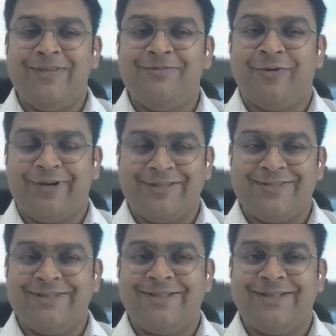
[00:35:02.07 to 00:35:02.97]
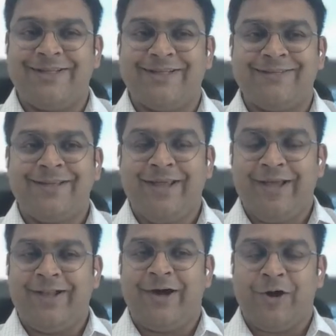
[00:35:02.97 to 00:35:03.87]
what engineering is
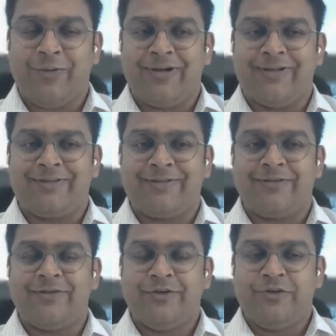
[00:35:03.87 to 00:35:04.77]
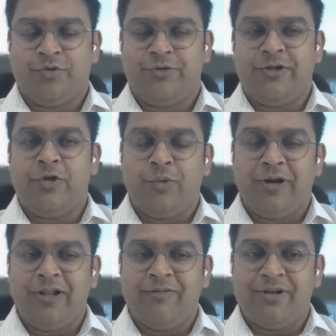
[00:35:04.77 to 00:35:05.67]
and how it is done. So the
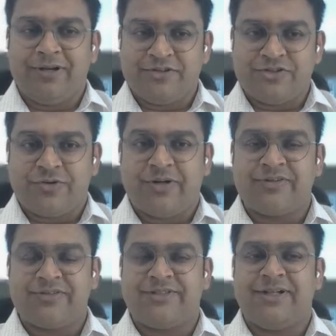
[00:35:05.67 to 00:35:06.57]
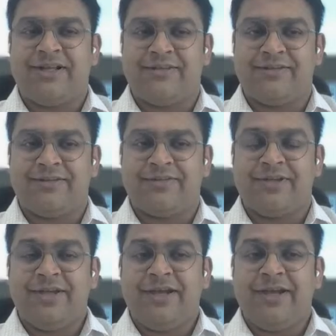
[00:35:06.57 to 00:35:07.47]
lower level constructs still exist.
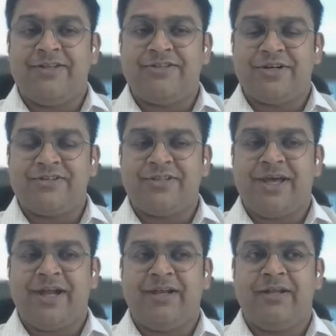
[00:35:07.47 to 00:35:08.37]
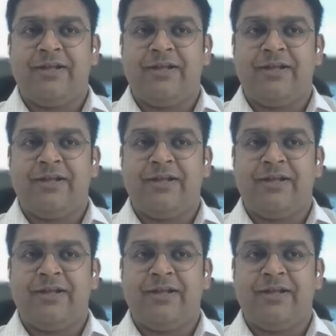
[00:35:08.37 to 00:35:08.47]
It's just that